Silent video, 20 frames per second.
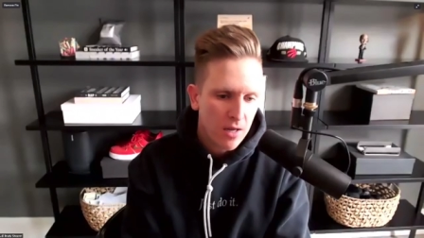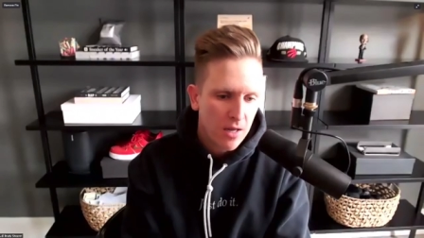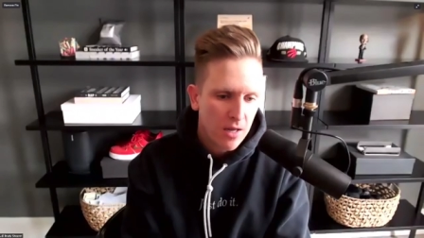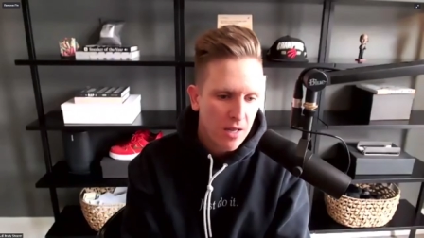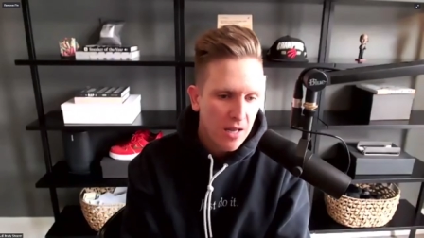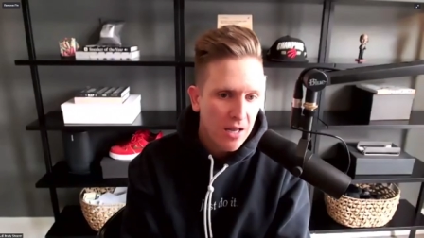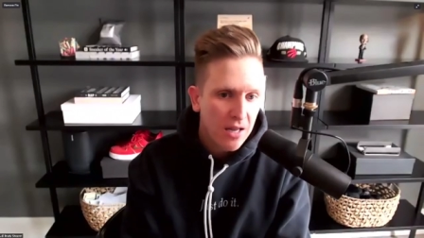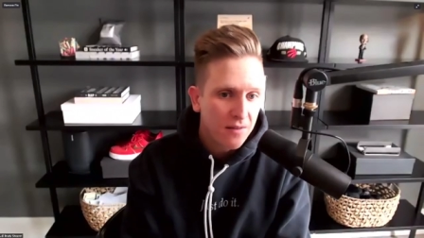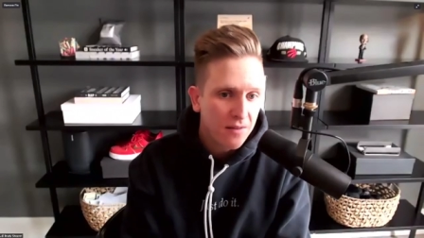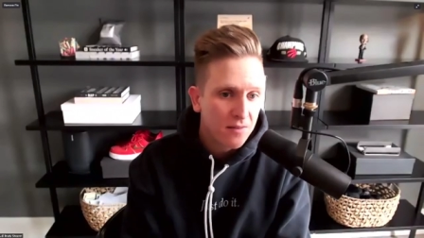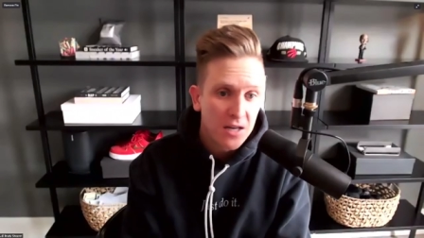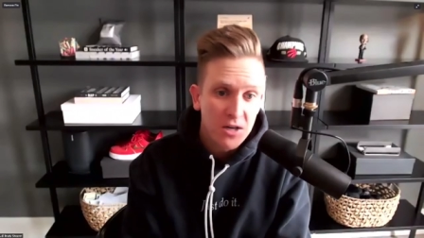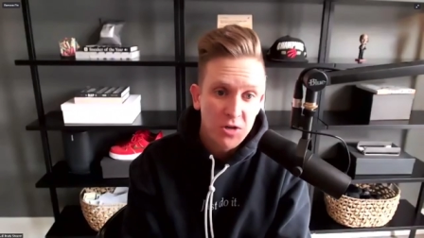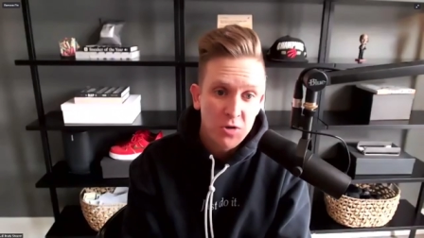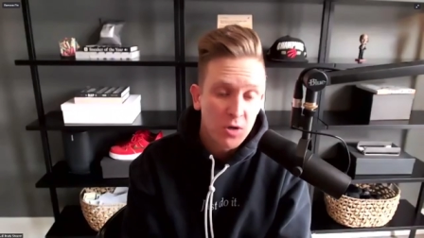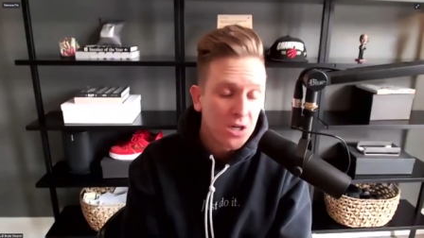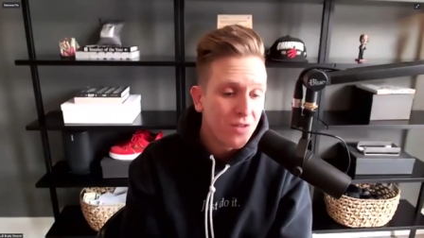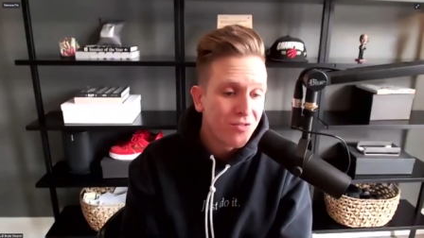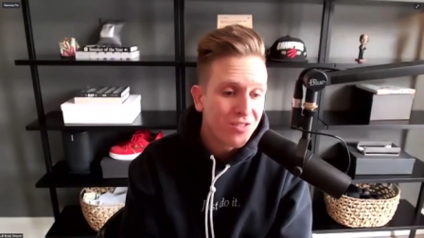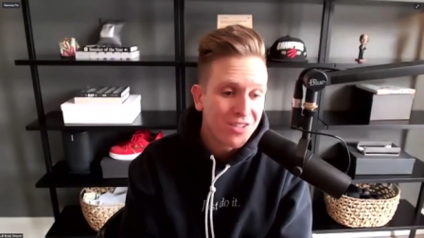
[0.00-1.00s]
and then
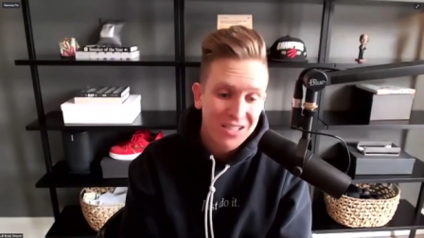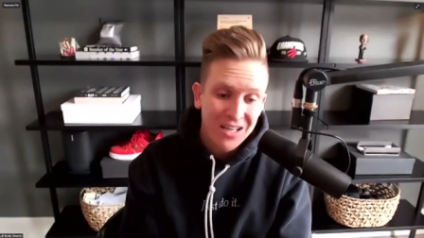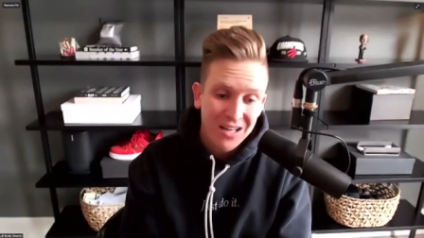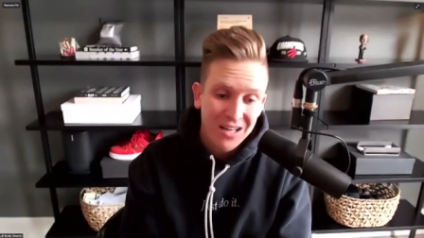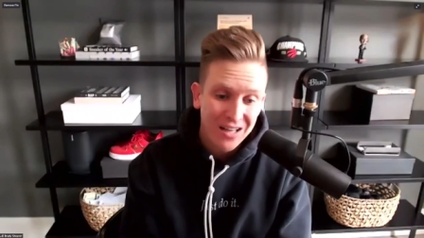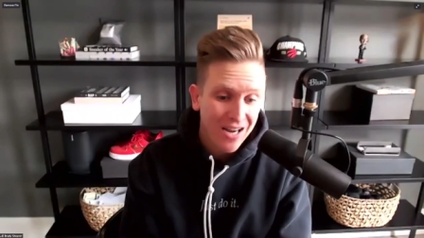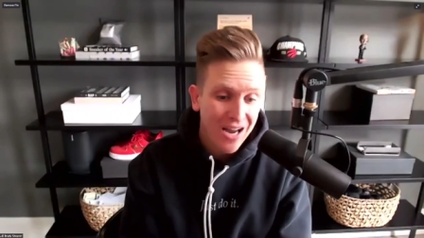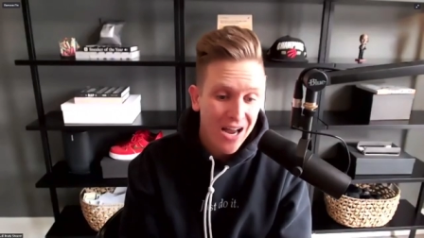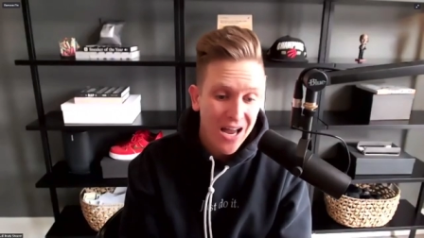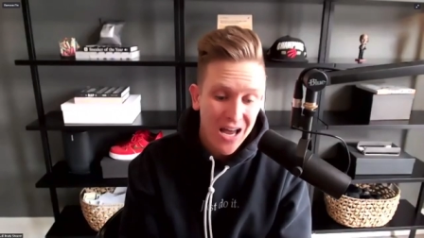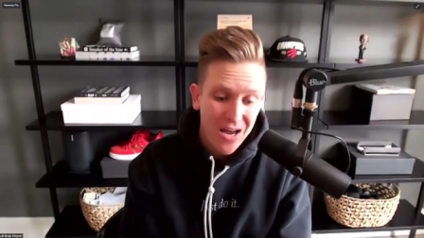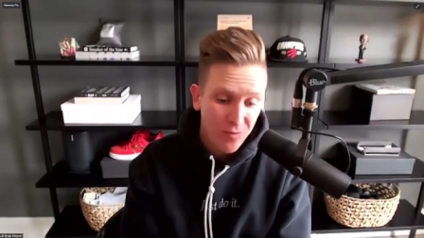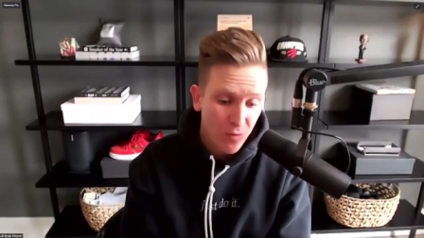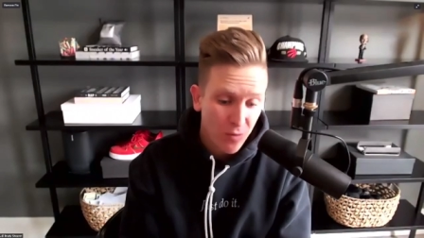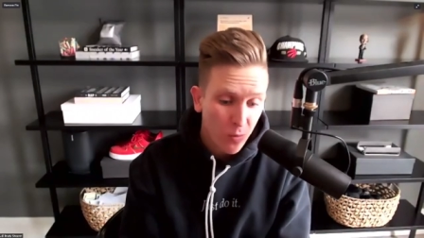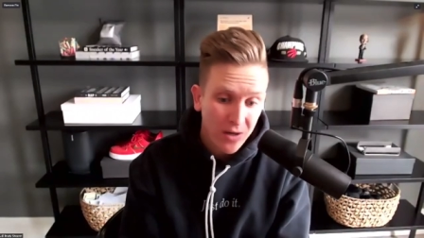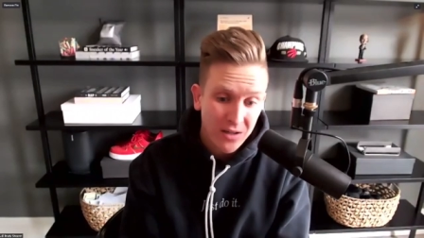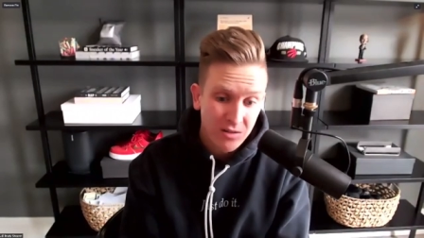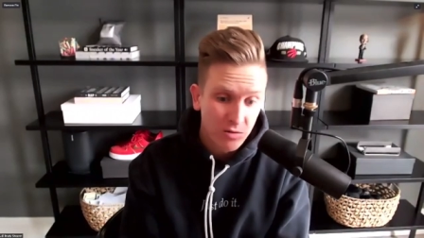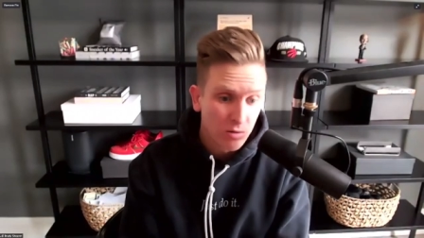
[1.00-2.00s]
you can even say like i have a
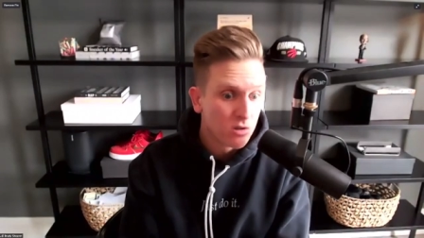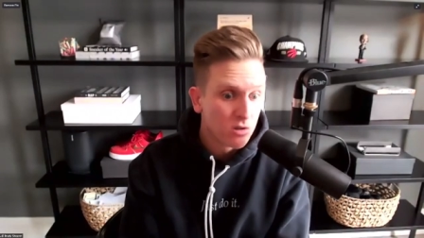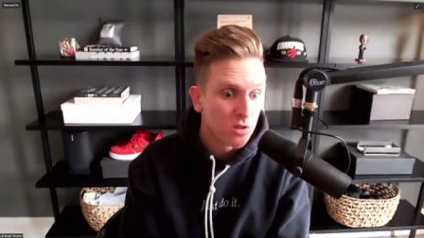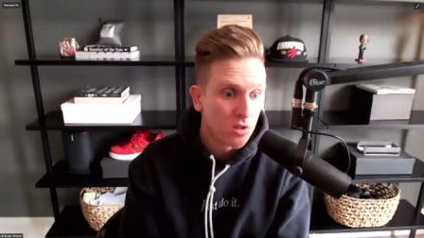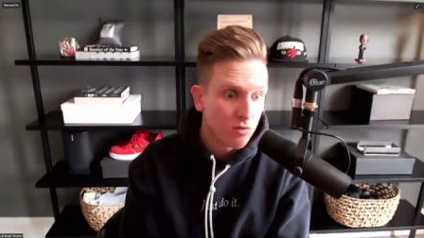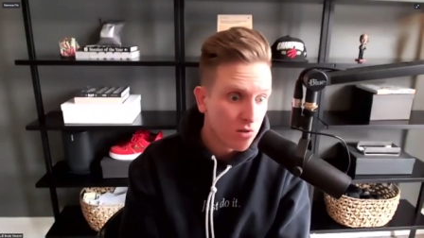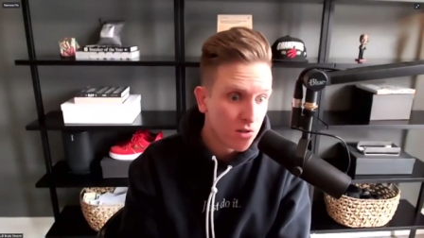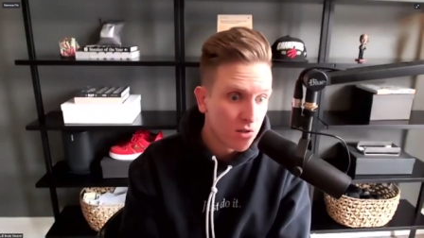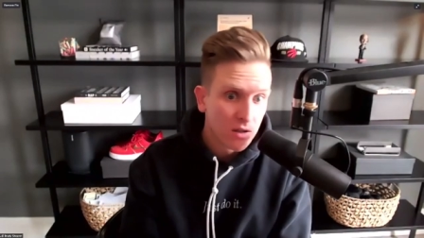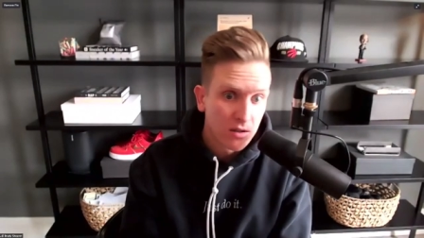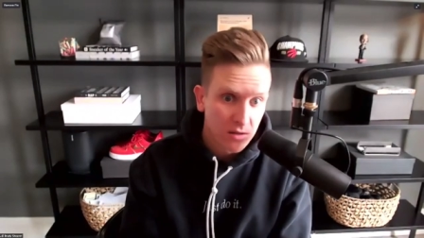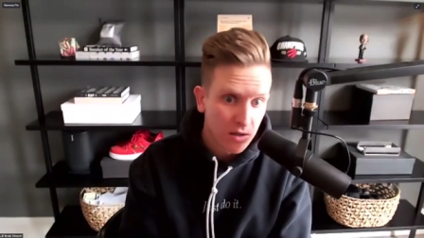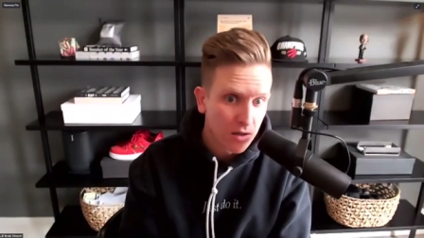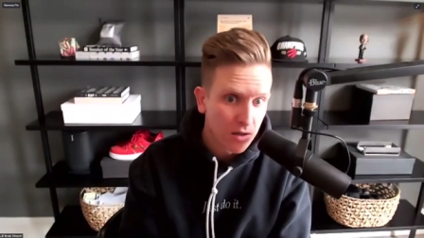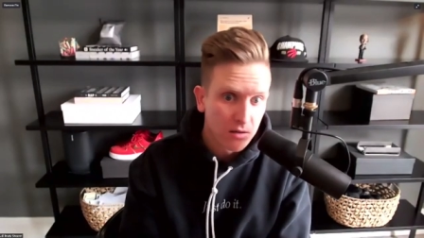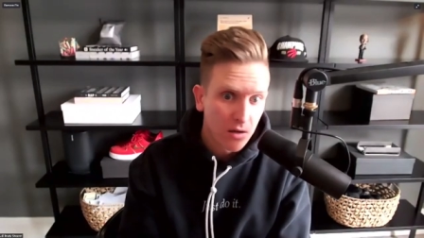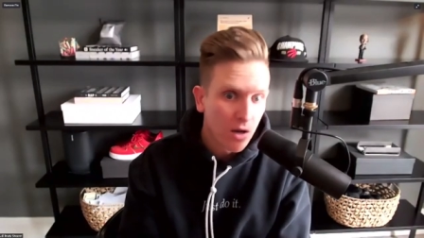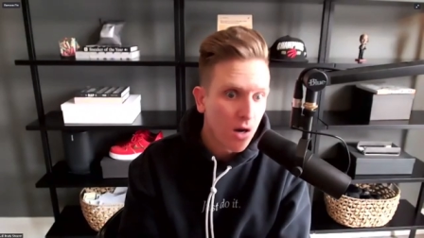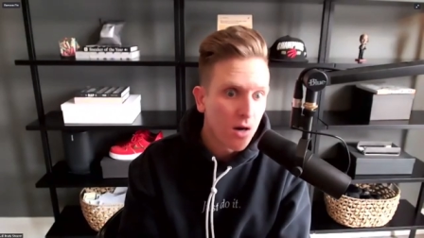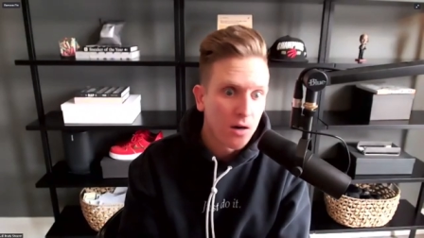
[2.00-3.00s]
way to achieve it that's
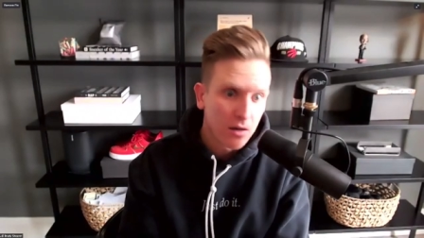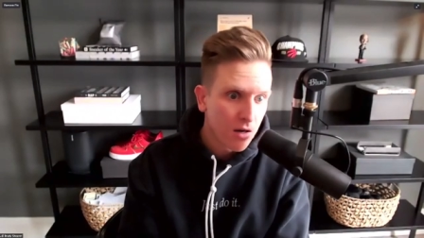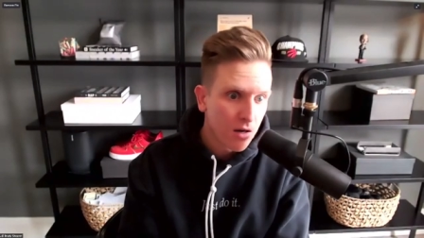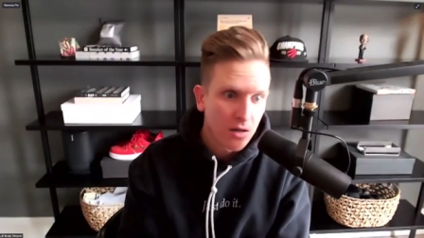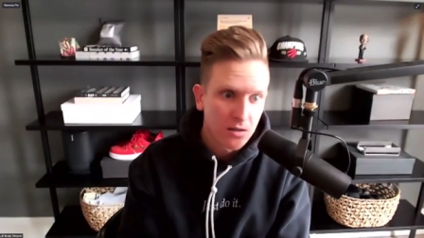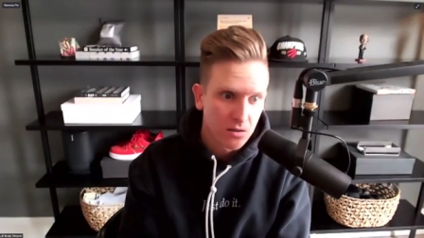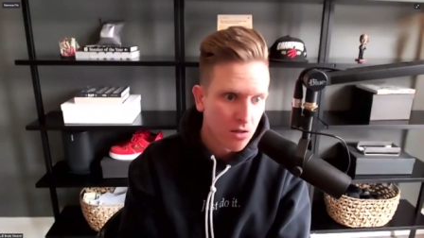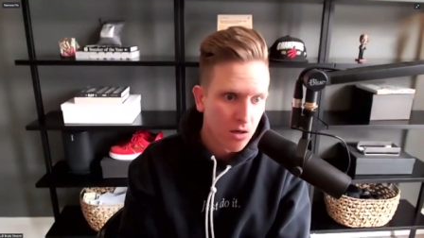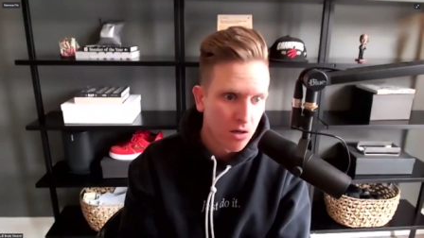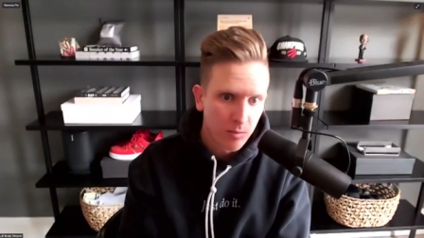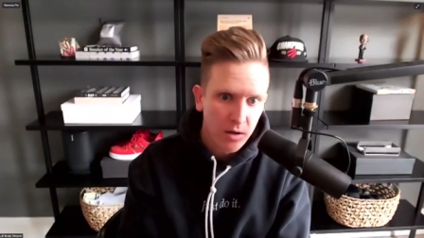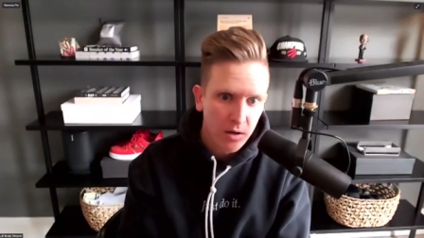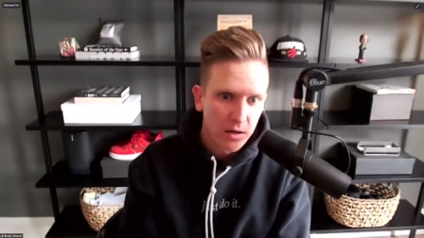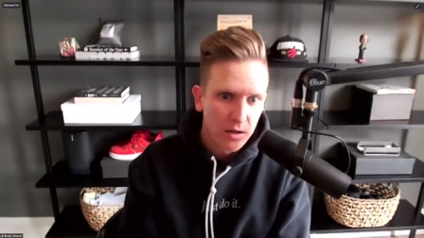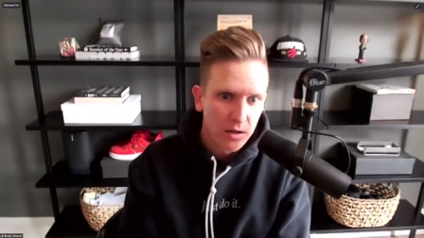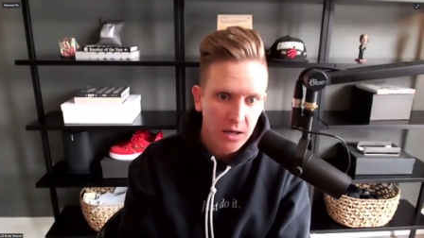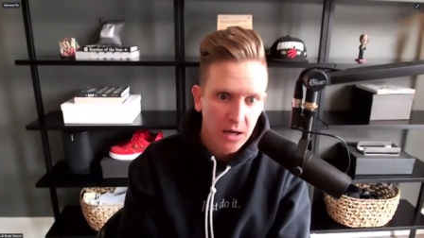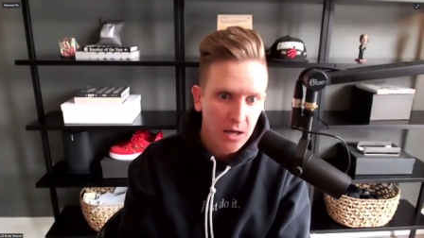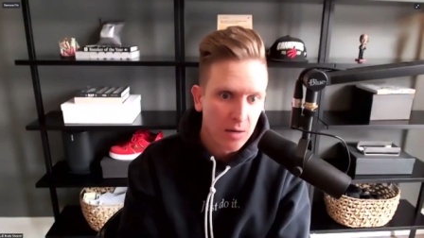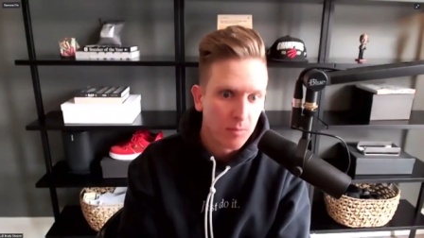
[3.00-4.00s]
like not going to cost a lot of
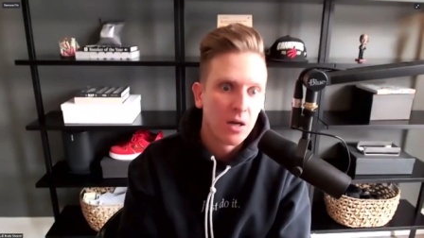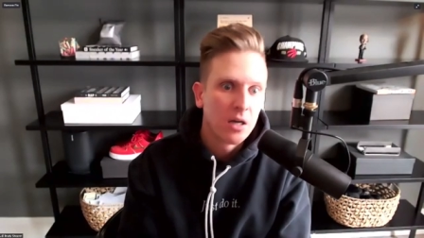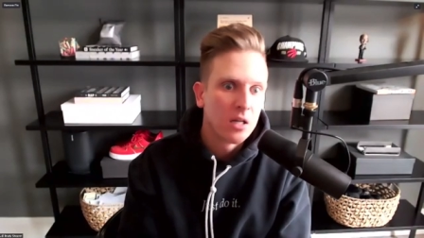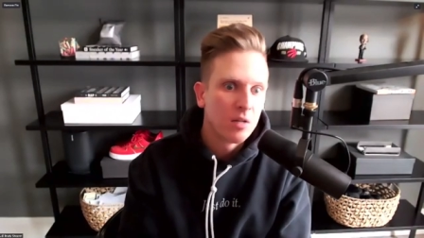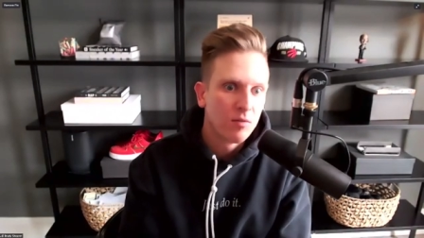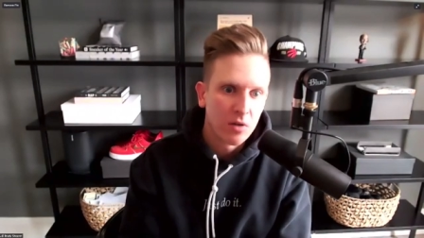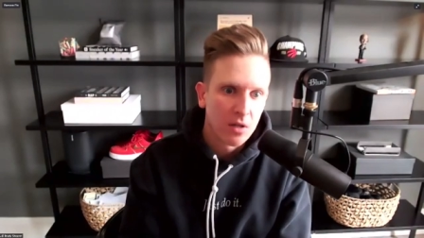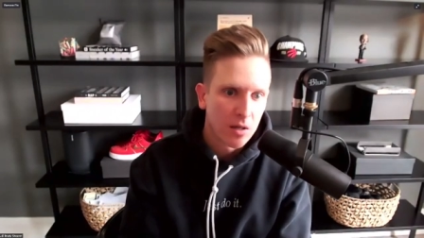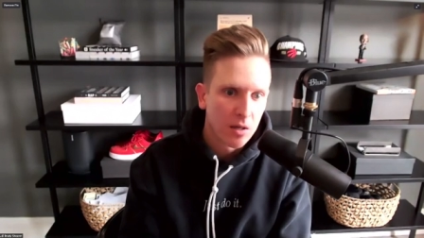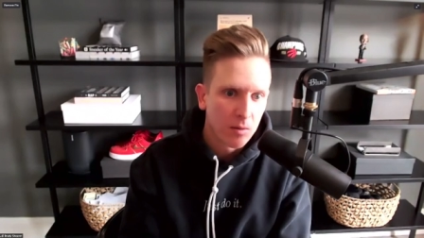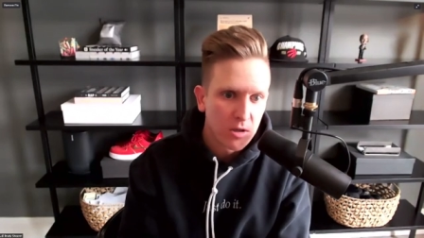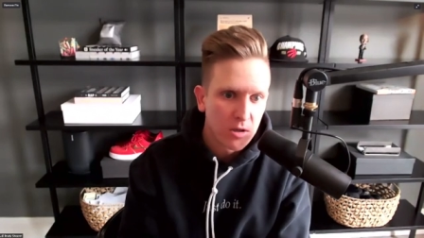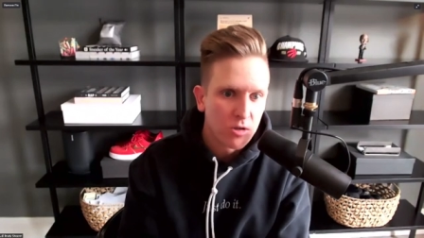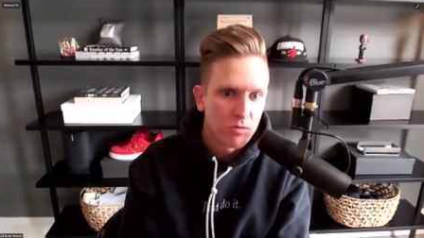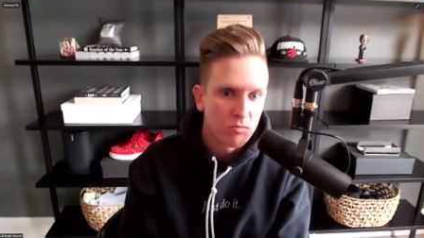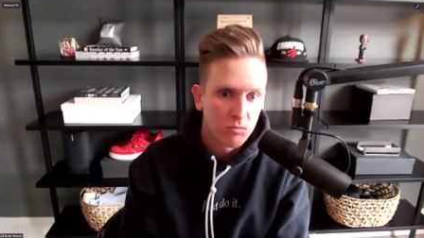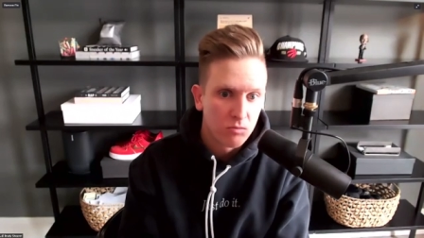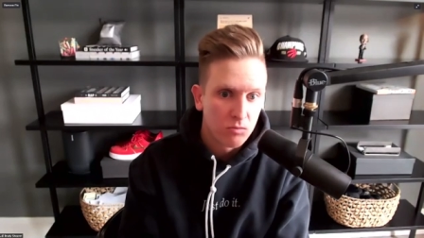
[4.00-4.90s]
money and might even like be